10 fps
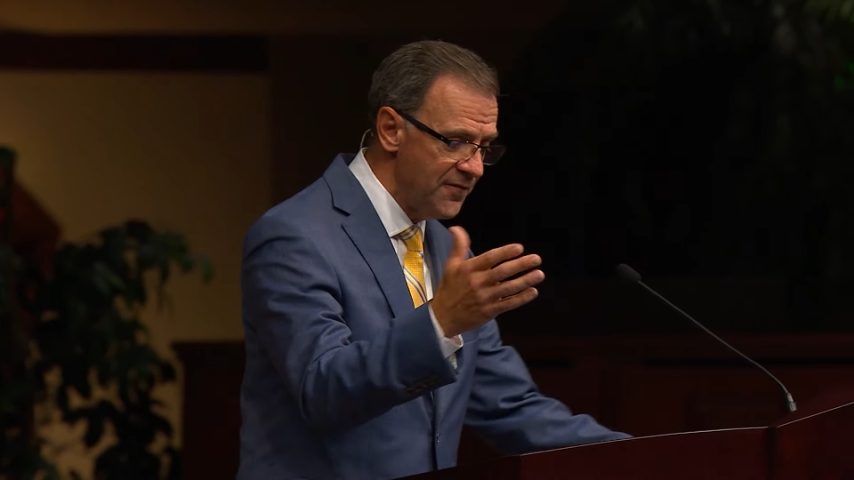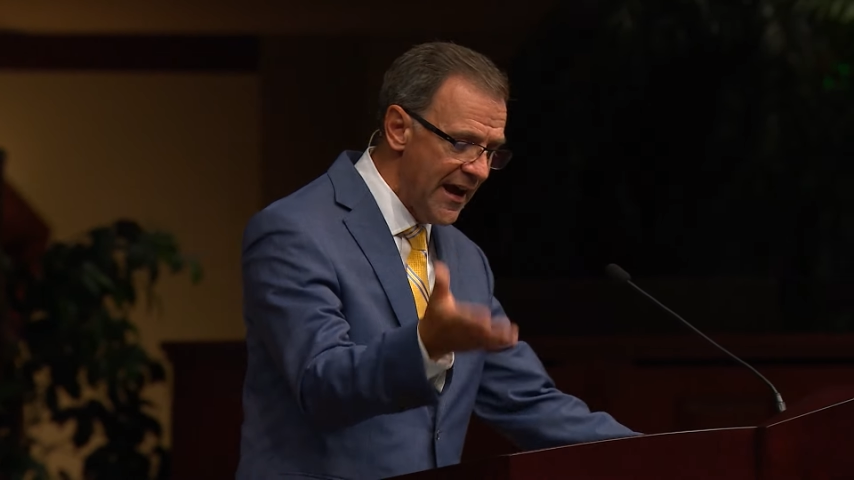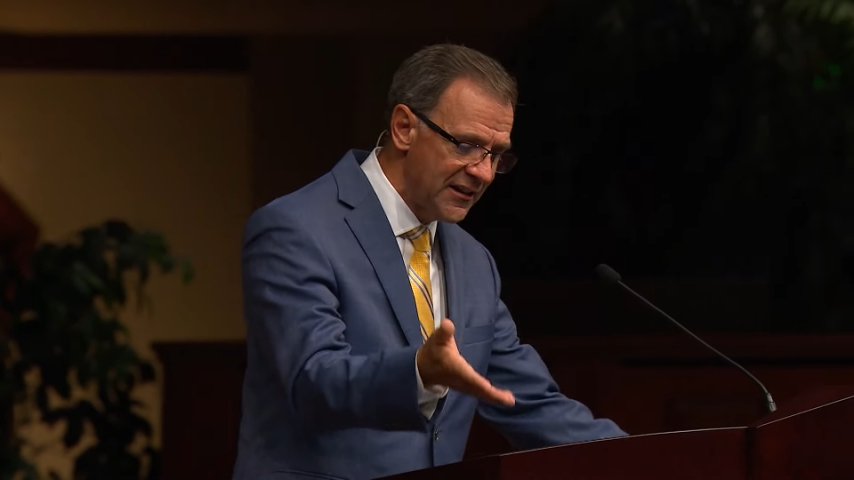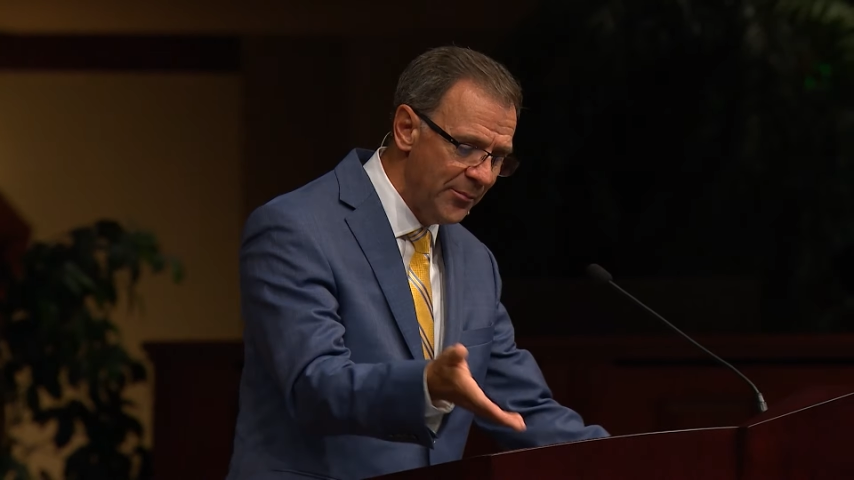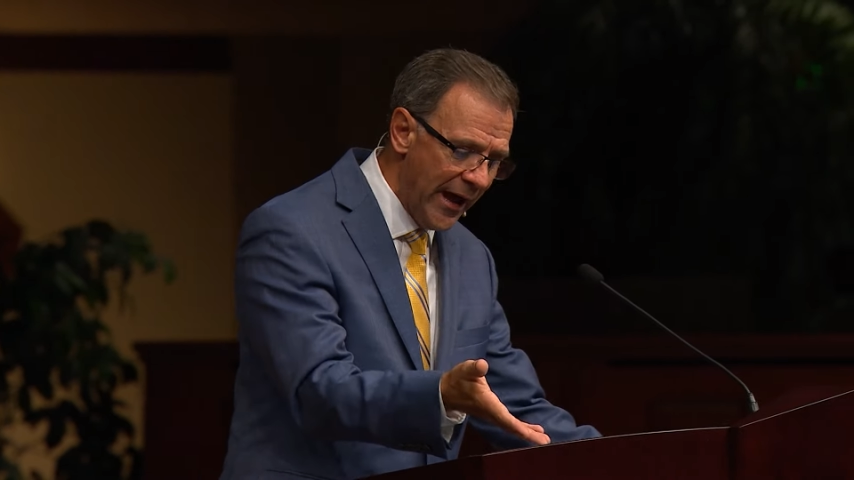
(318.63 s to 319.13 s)
In
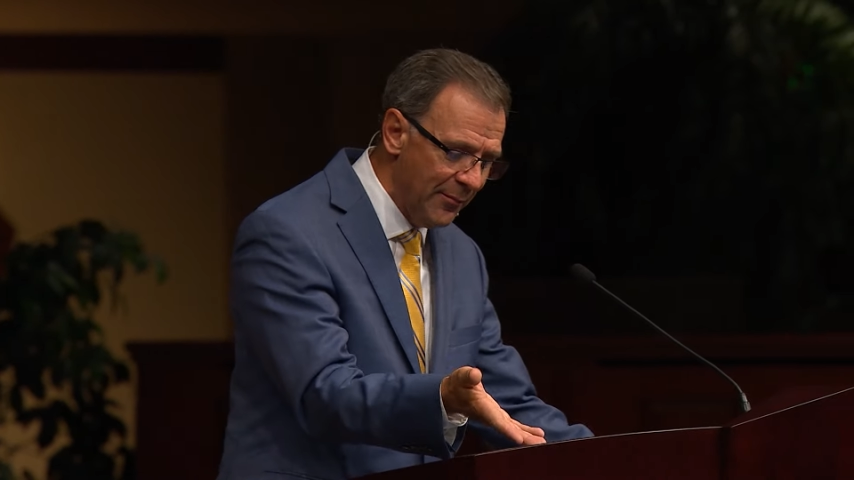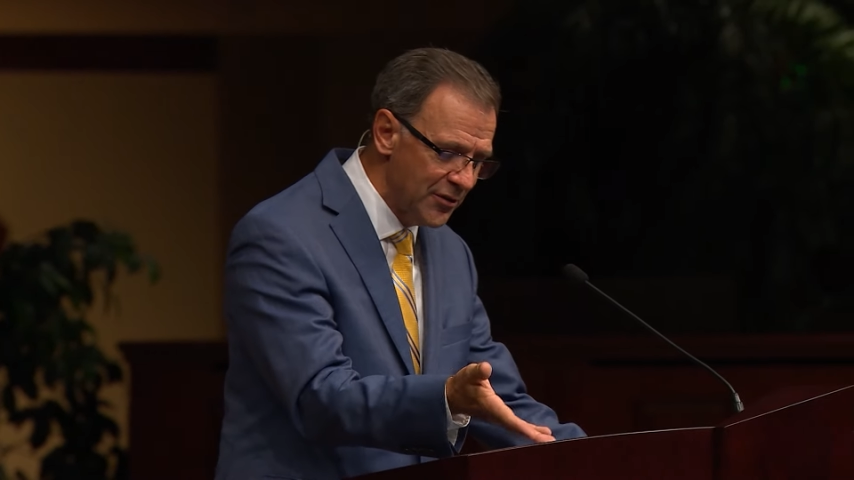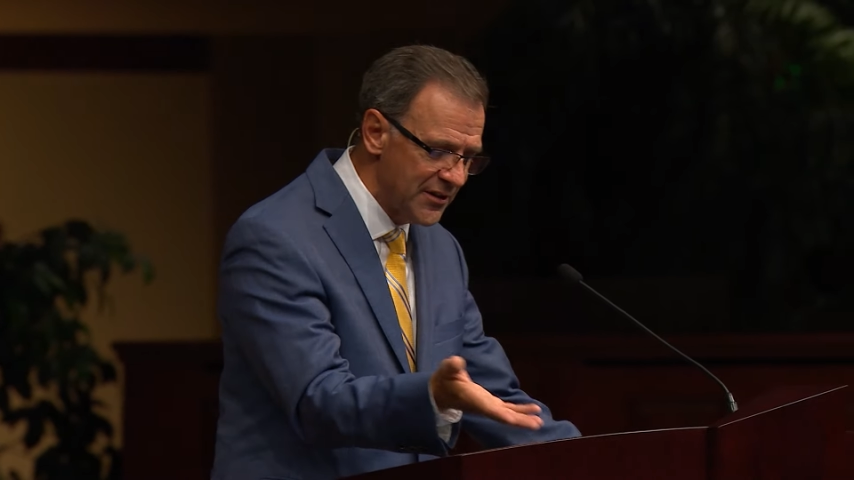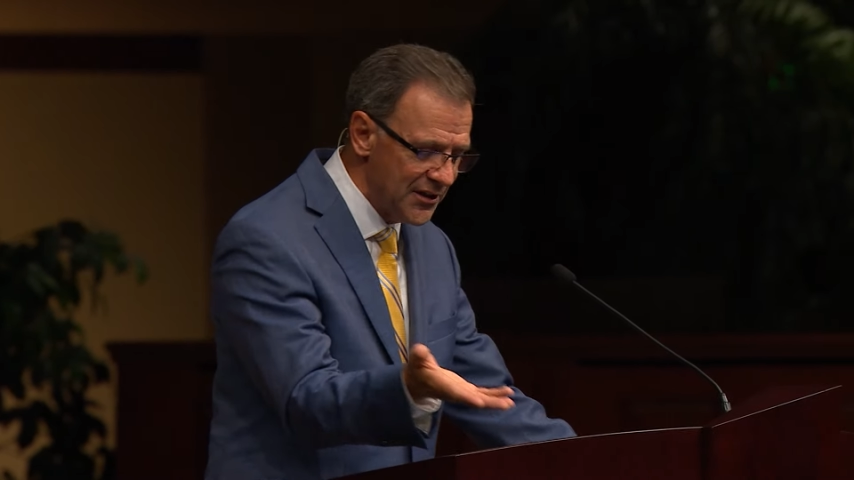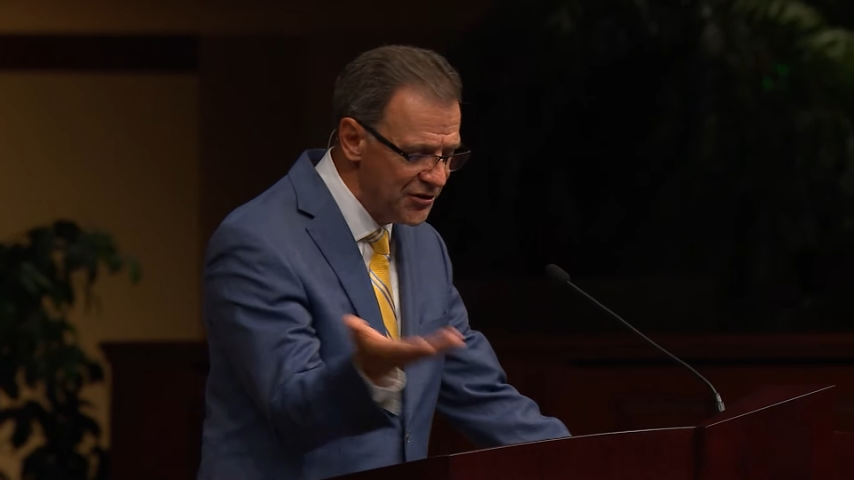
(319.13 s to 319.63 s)
fact, the
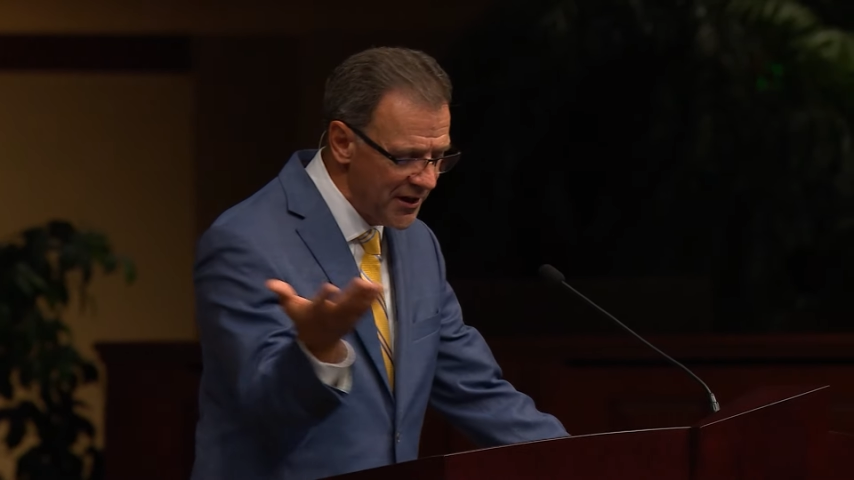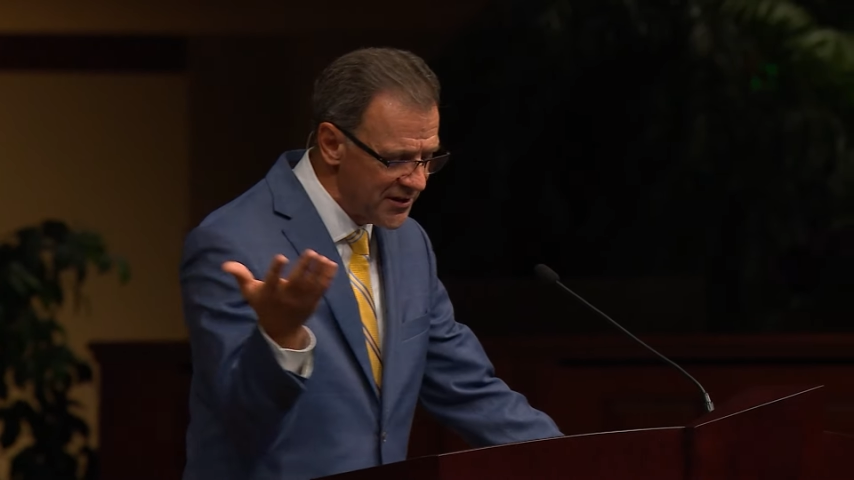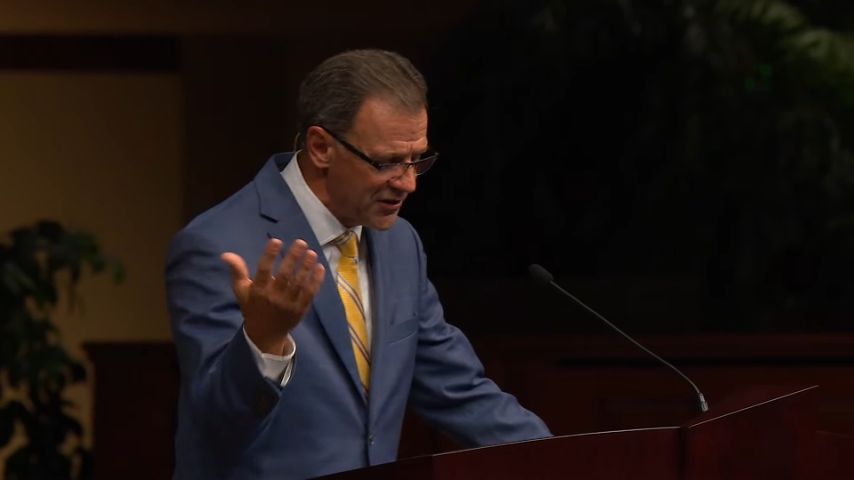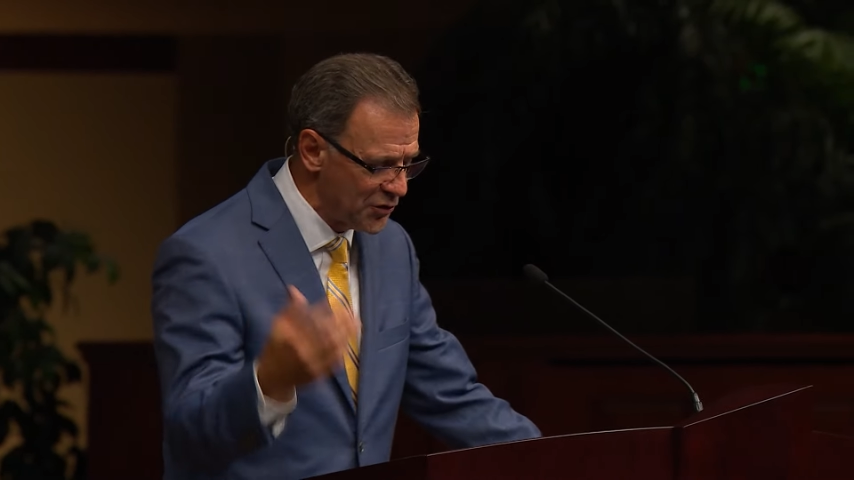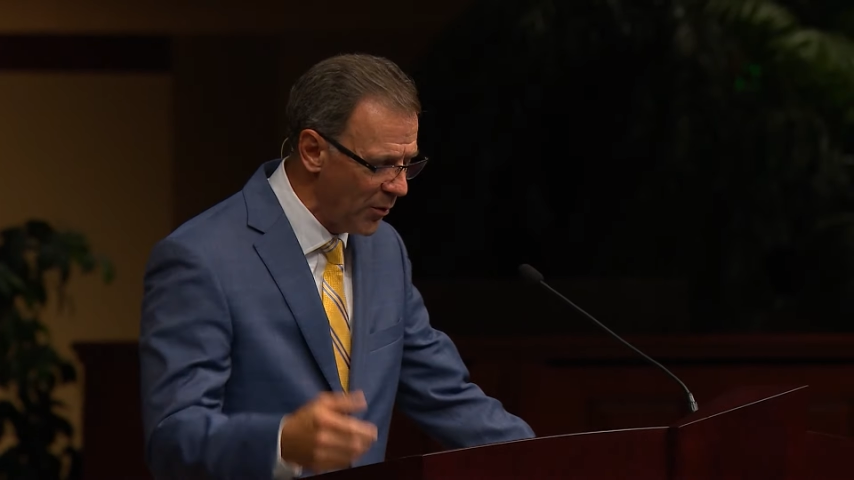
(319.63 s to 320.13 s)
Bible says, Genesis